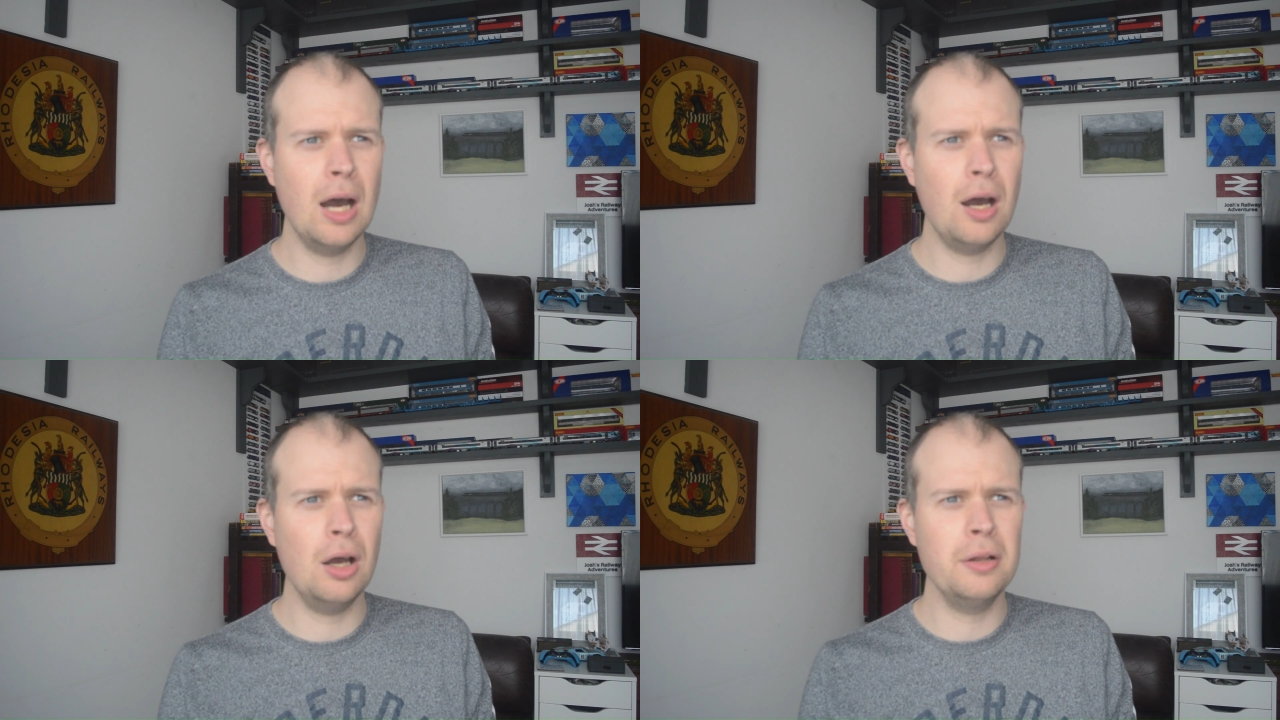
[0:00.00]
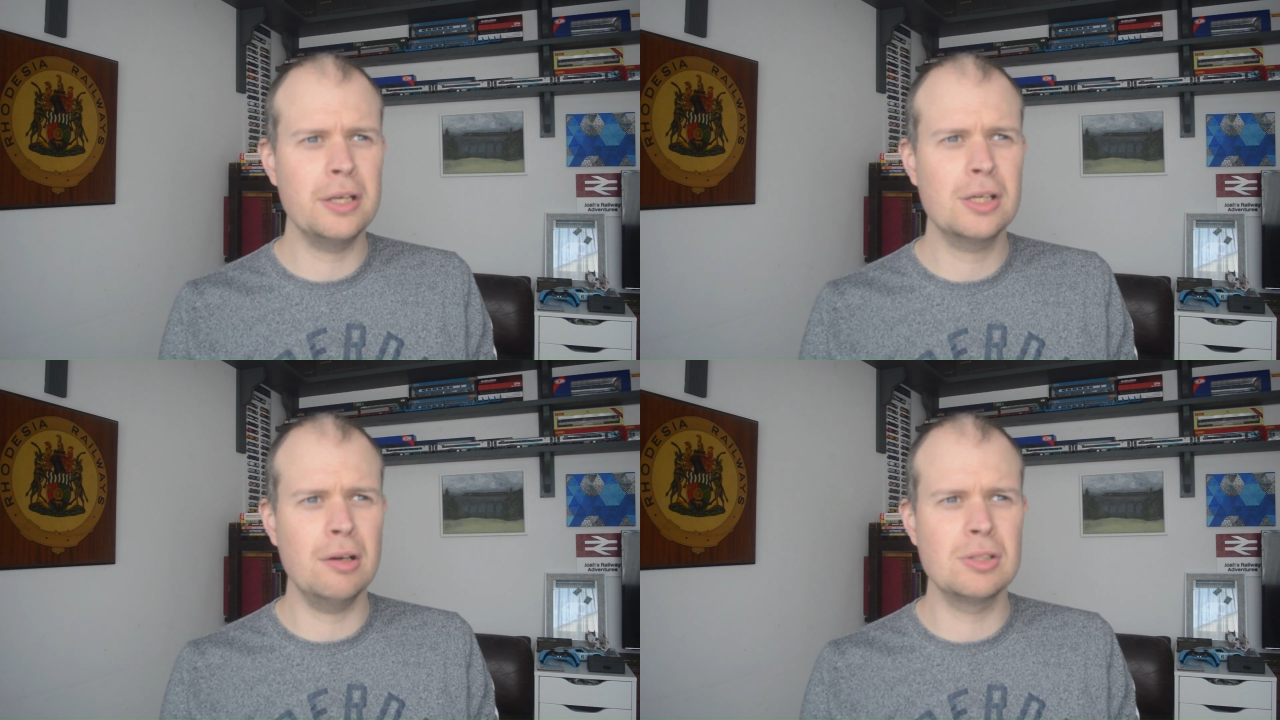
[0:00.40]
only
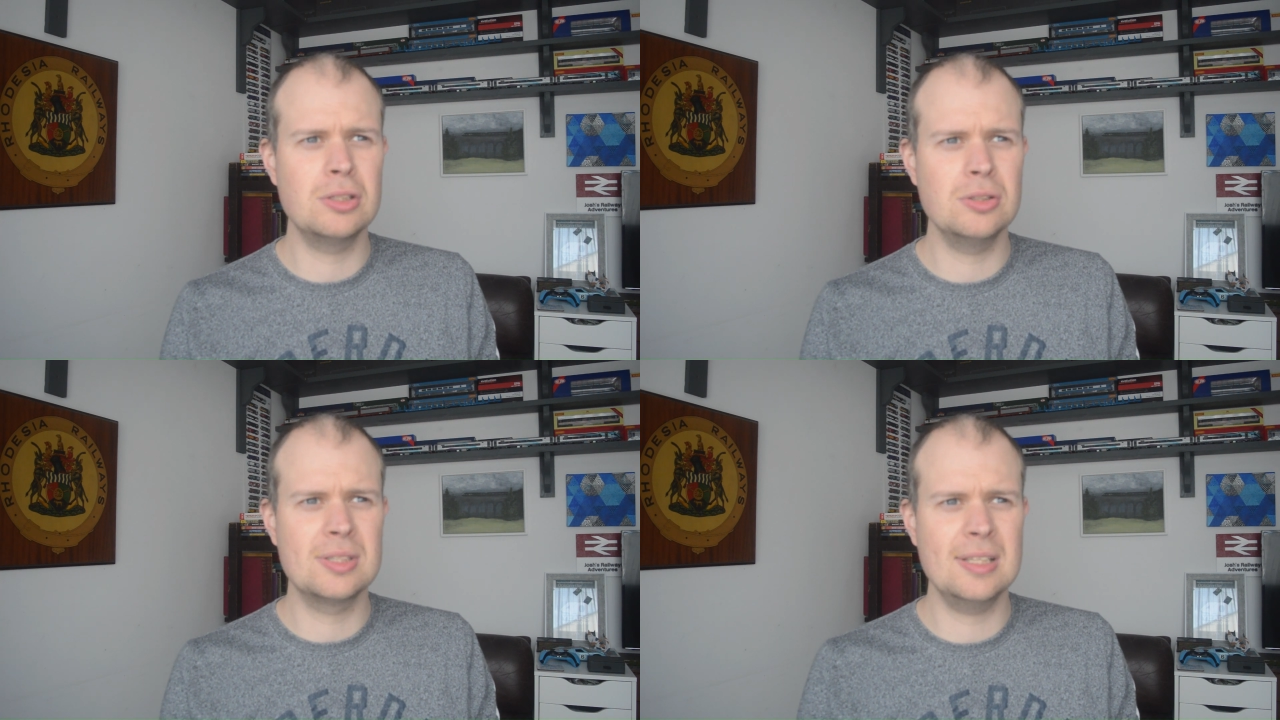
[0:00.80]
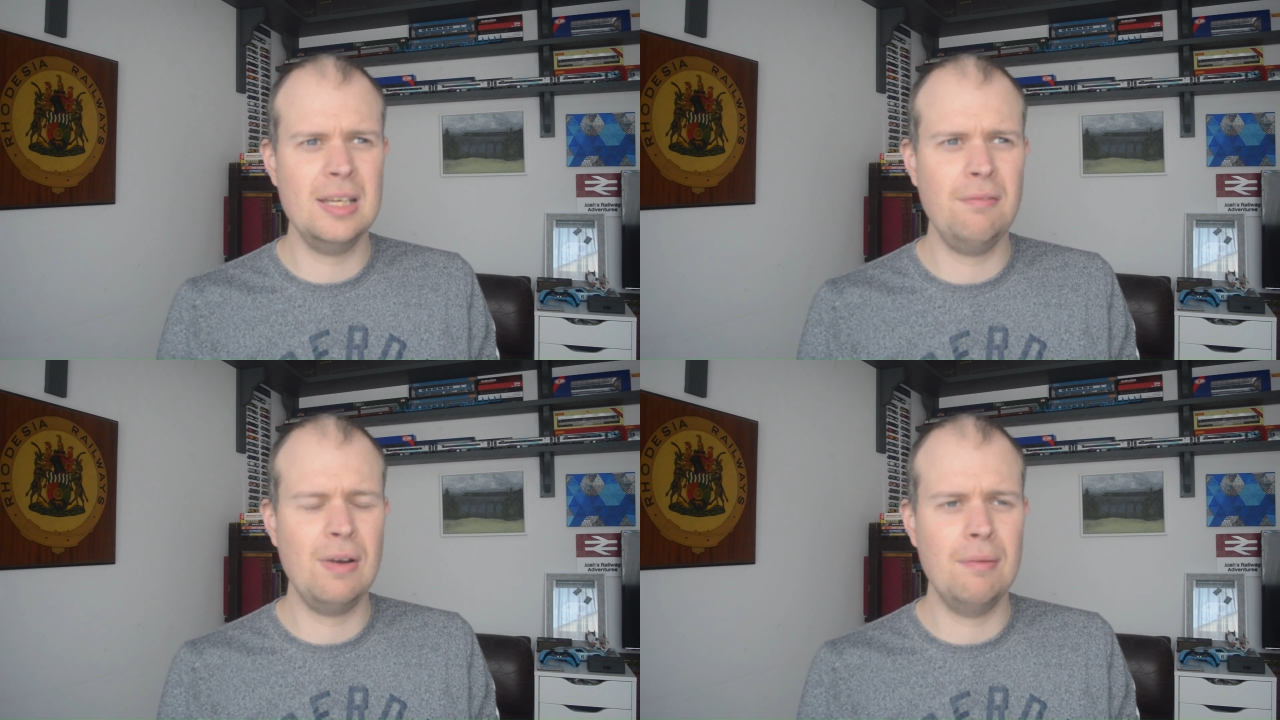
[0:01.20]
going to
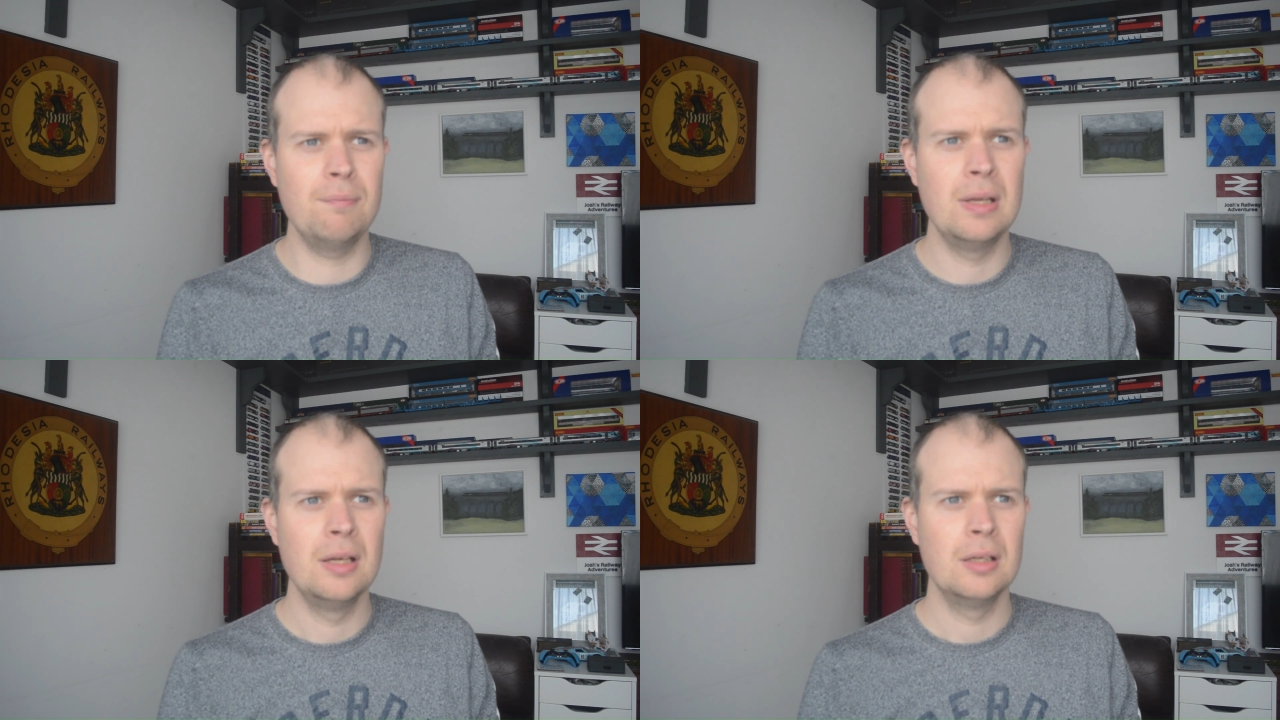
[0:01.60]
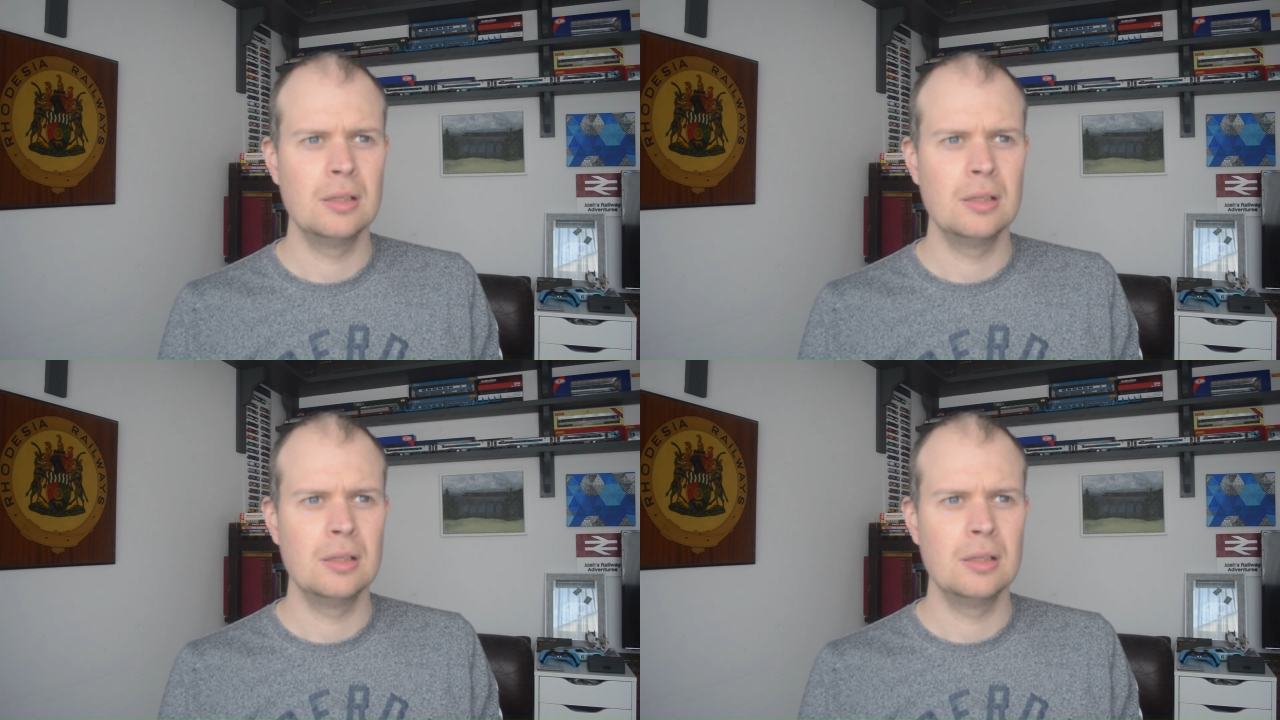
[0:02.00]
see them